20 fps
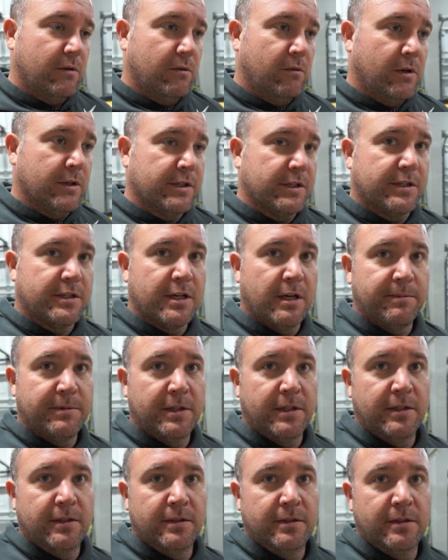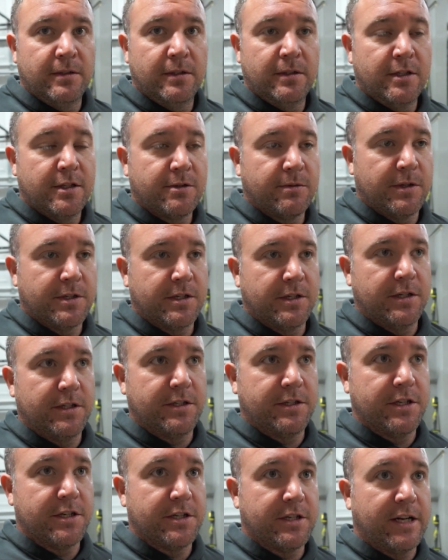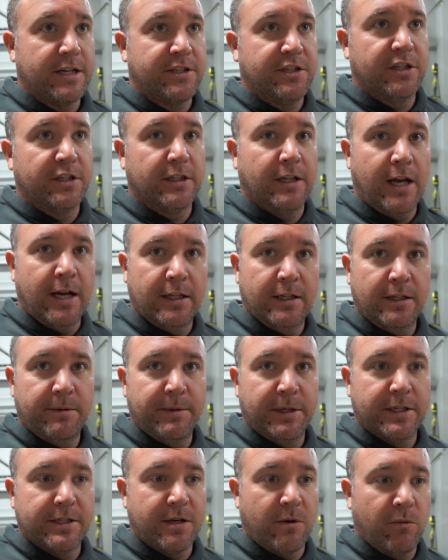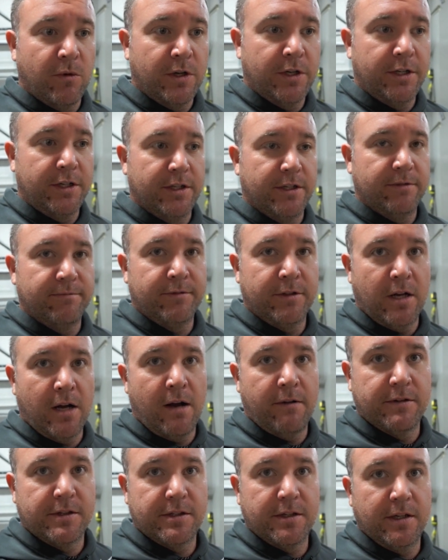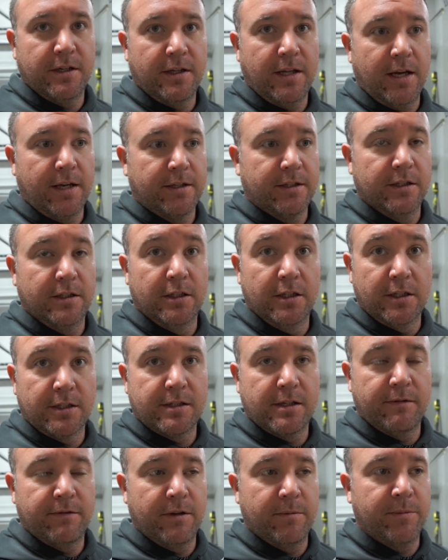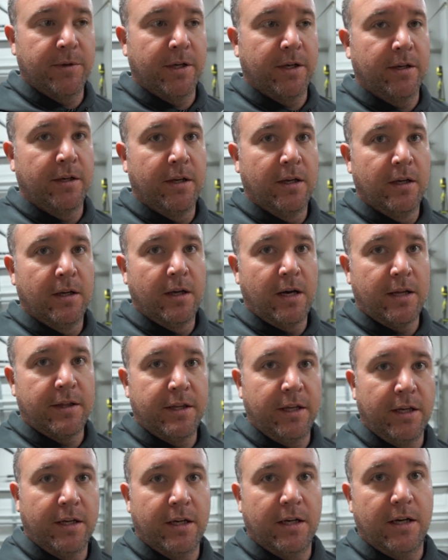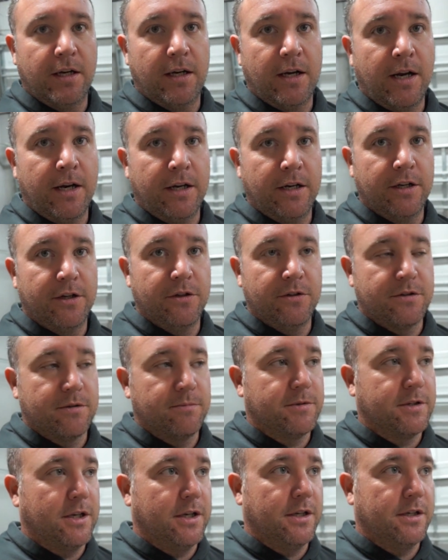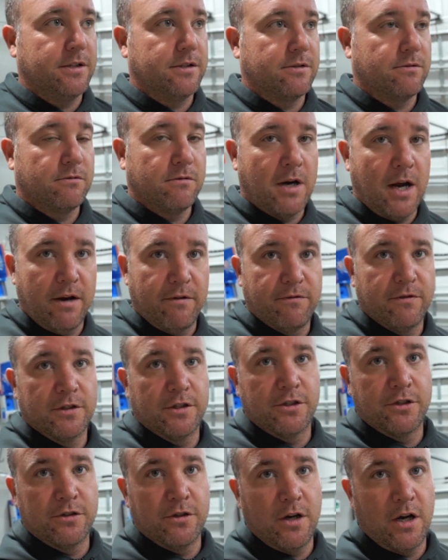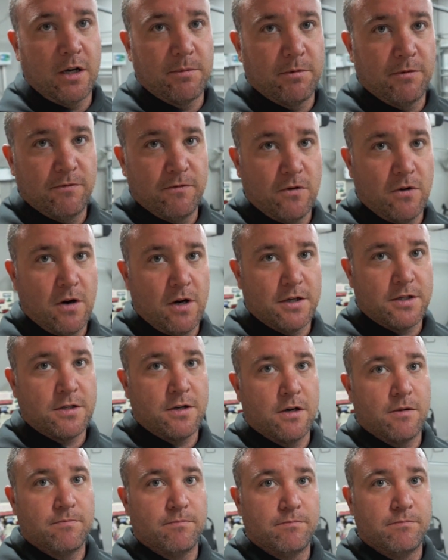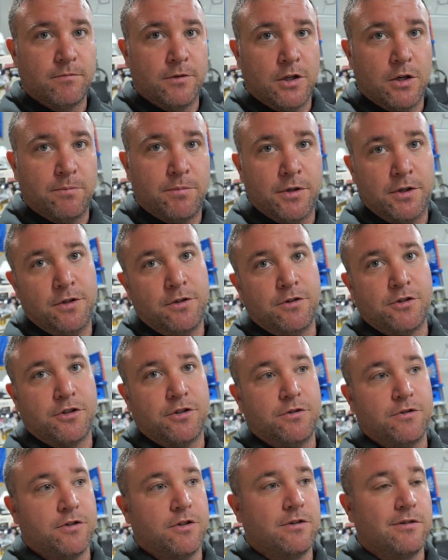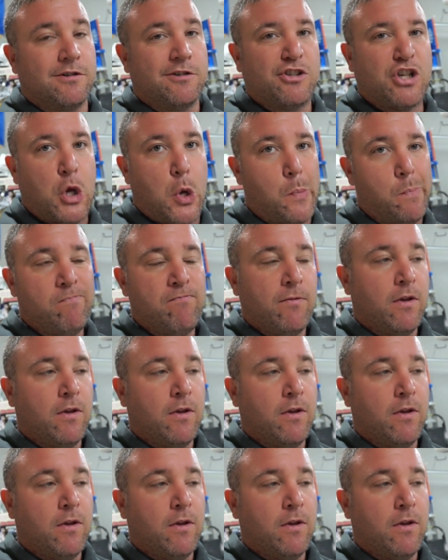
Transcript: this wasn't a decision I took lightly, because I wanted to, obviously I like the looks of it, but I think I need to do some things right for the truck before I start, putting new shoes on her. So